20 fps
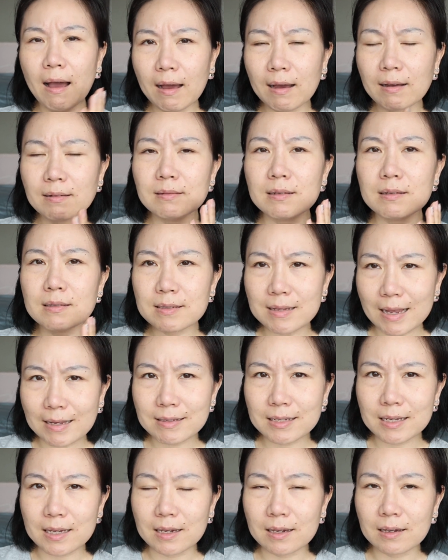and
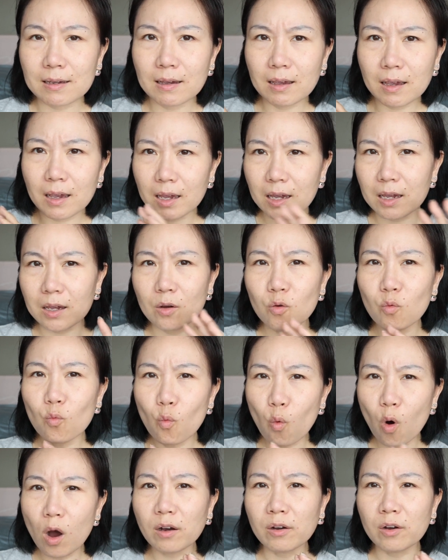setting
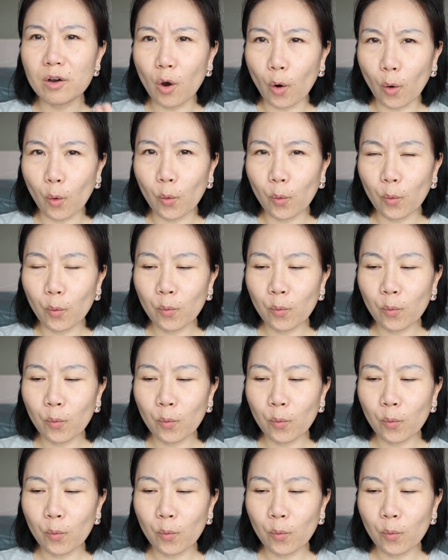in one go.